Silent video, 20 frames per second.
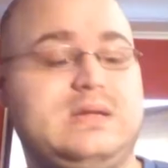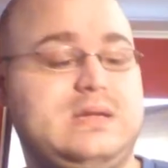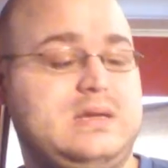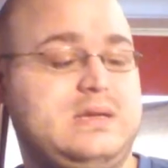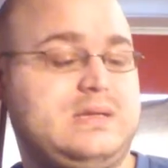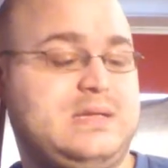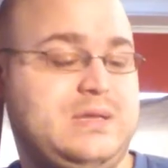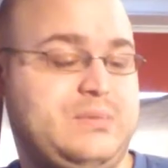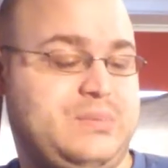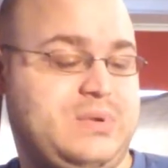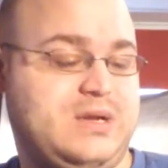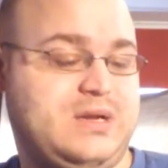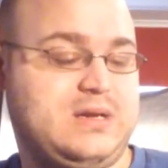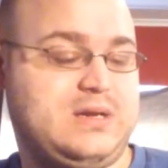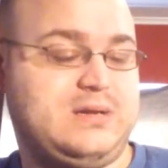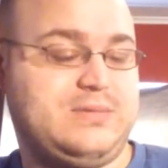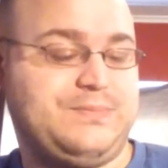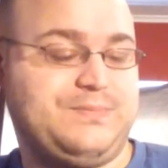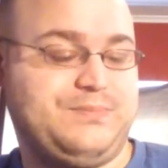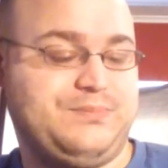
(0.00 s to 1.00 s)
they pick
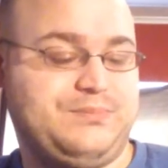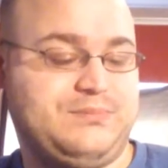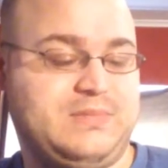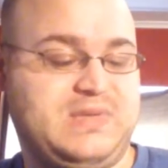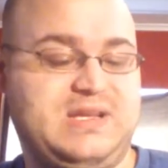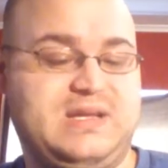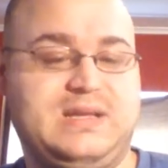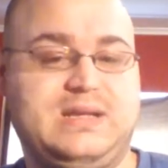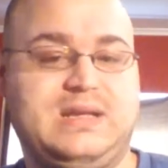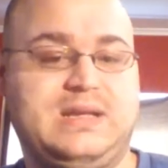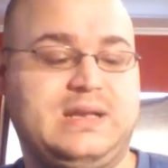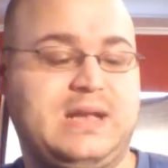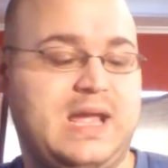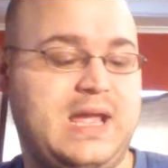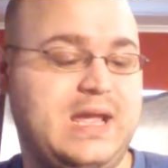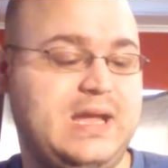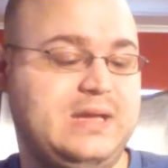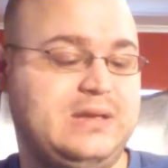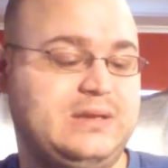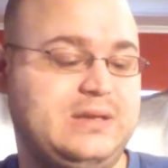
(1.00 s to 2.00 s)
up me
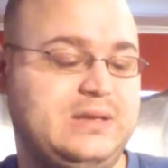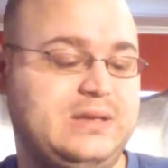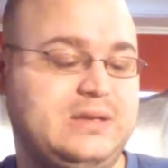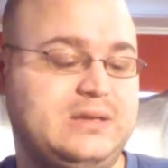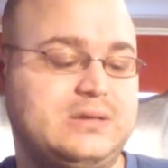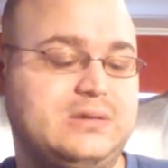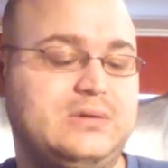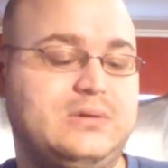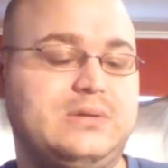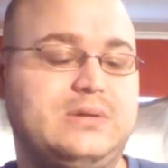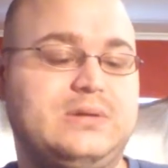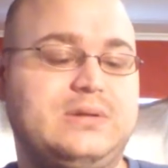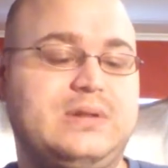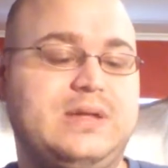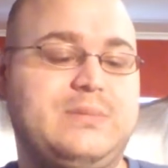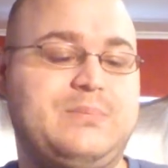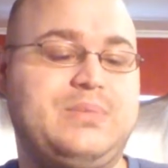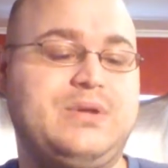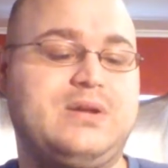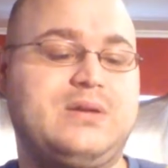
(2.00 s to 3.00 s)
inhaling, or they
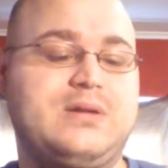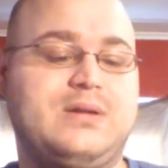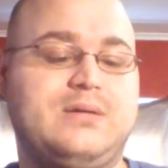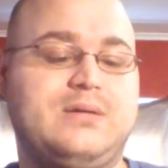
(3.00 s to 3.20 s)
pick up